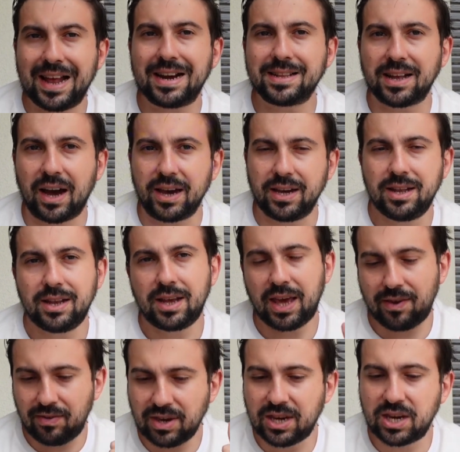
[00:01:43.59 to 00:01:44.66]
What does this
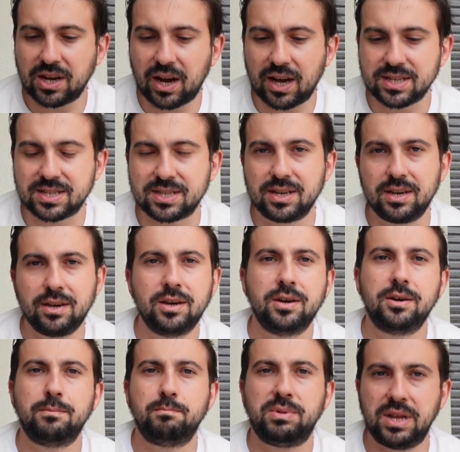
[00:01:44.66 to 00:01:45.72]
include?
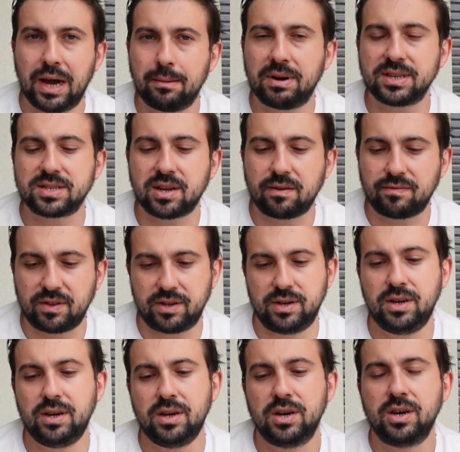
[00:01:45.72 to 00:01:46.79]
Rent and building
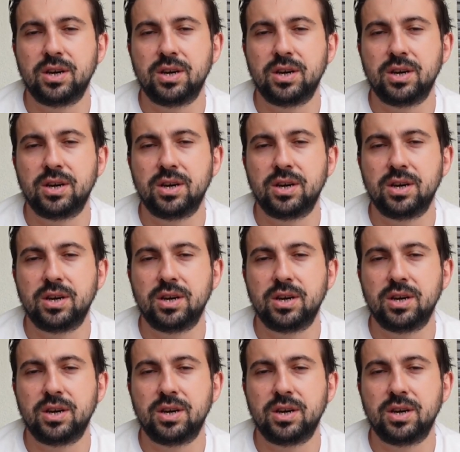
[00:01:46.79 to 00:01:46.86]
expenses.